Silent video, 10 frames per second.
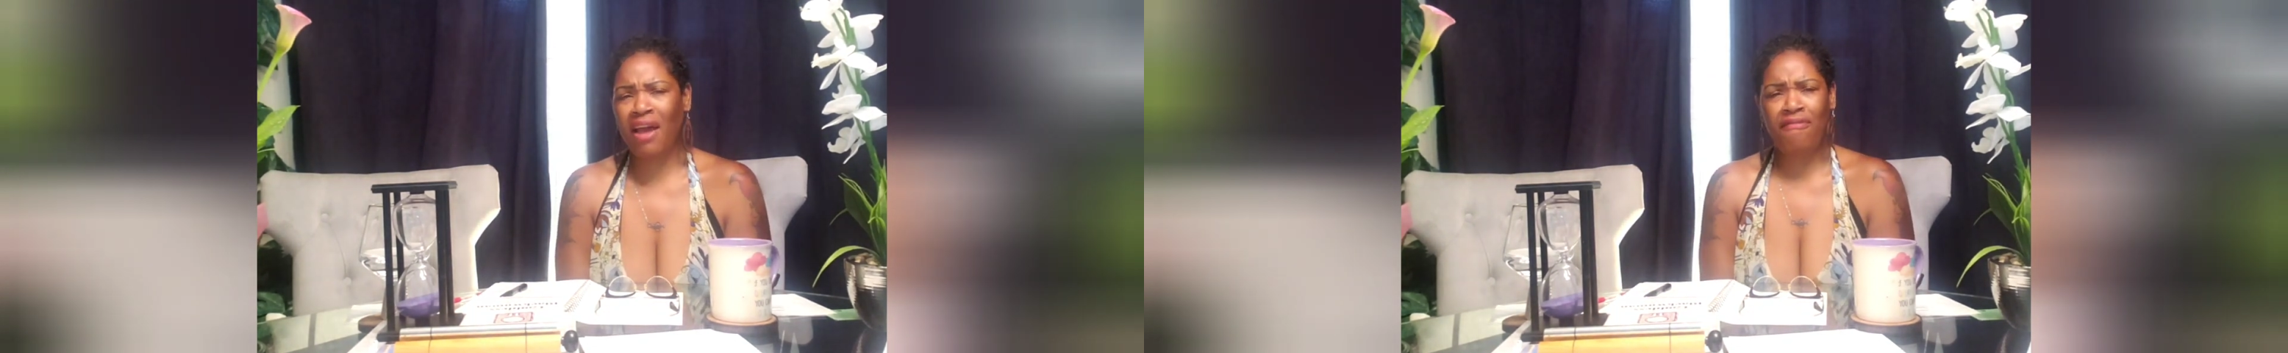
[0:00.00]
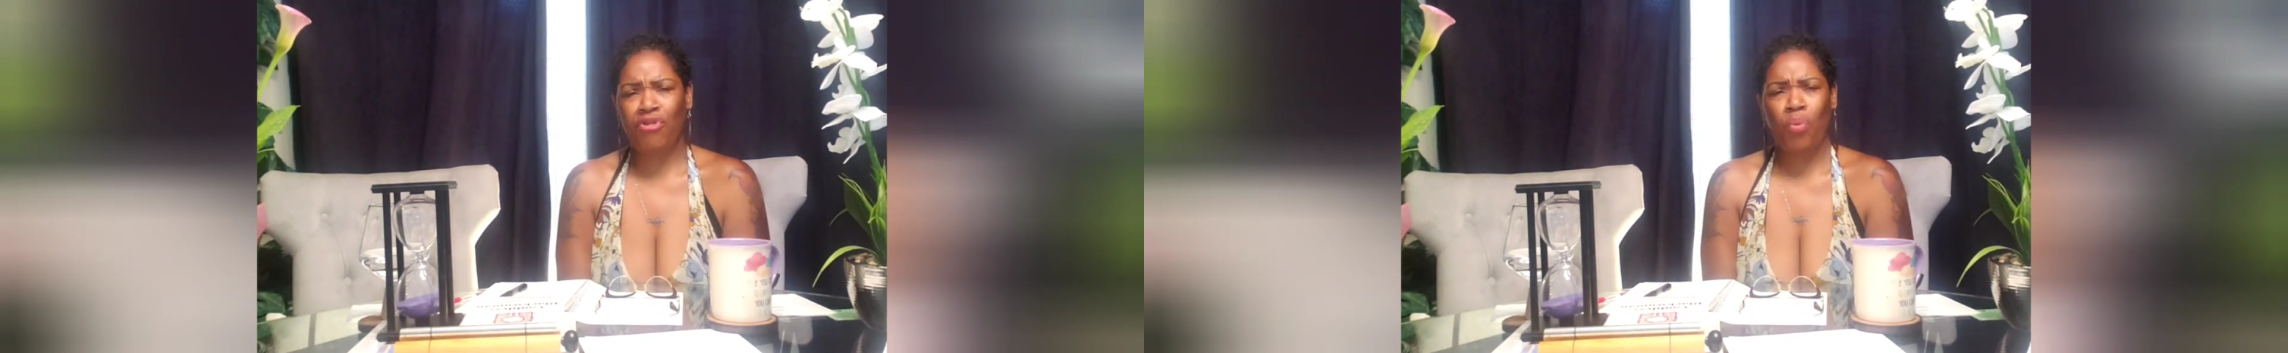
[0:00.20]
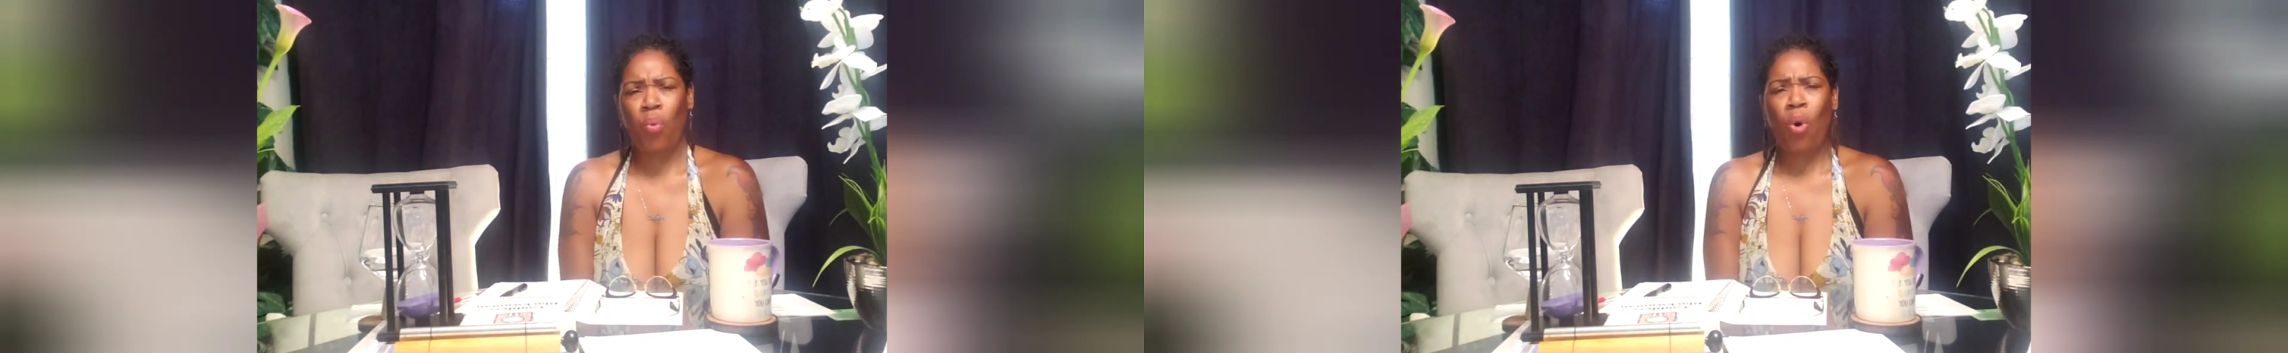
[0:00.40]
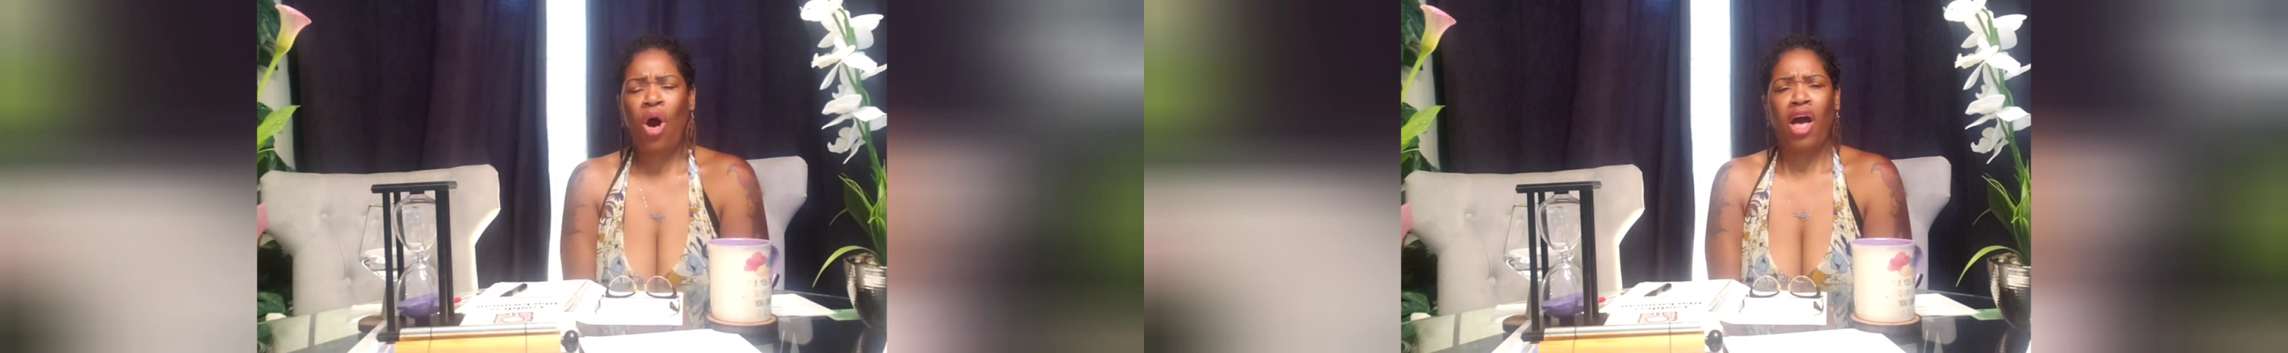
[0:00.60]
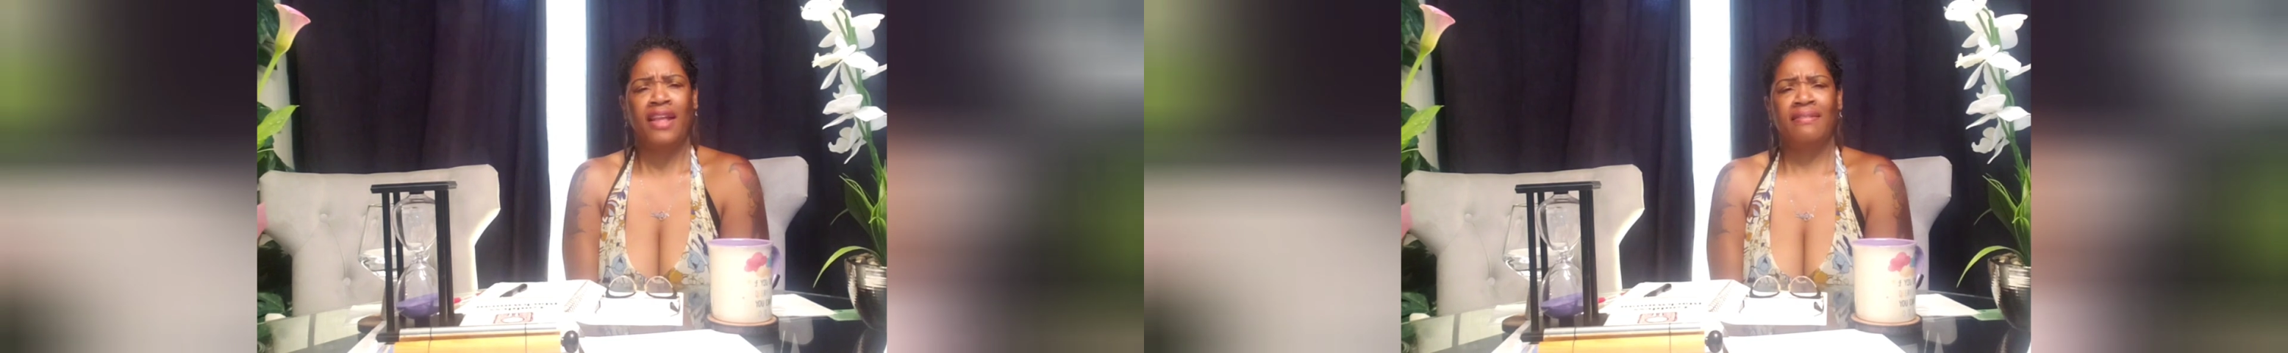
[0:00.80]
ever
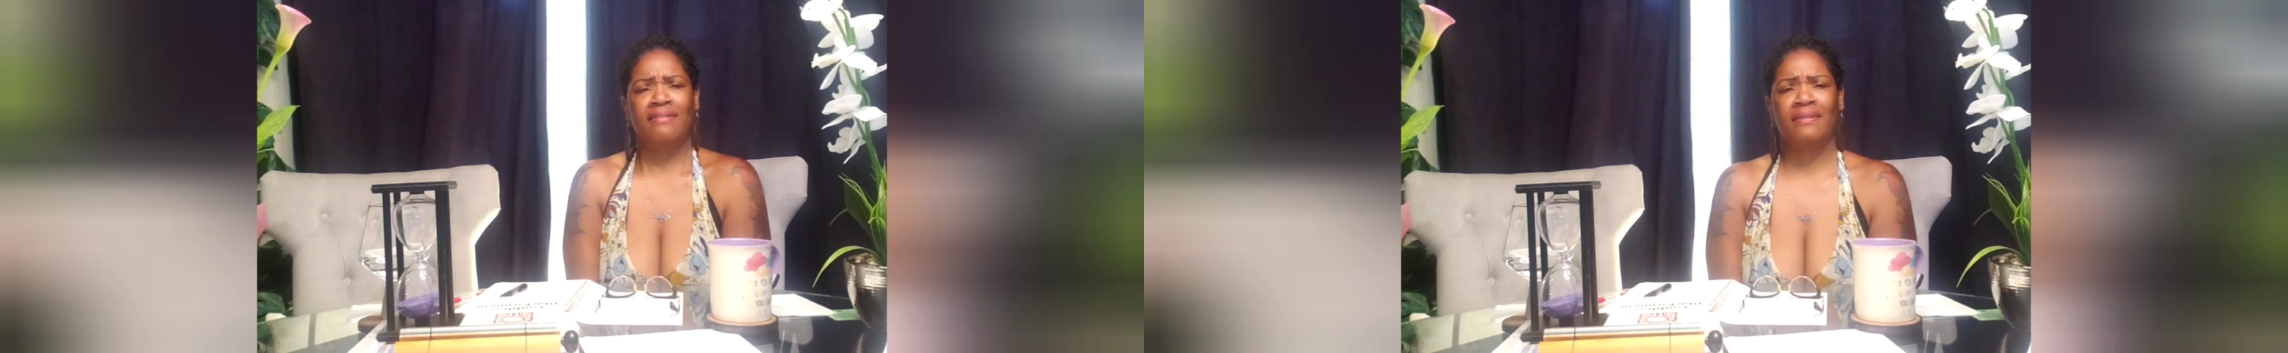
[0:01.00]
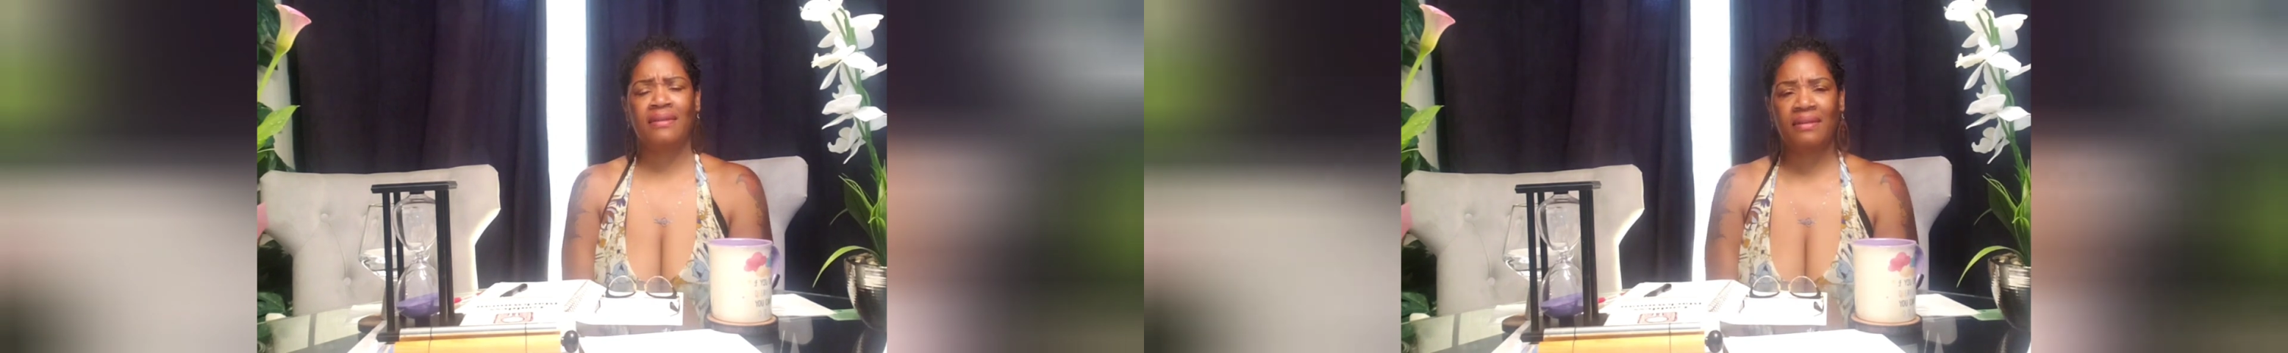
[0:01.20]
want?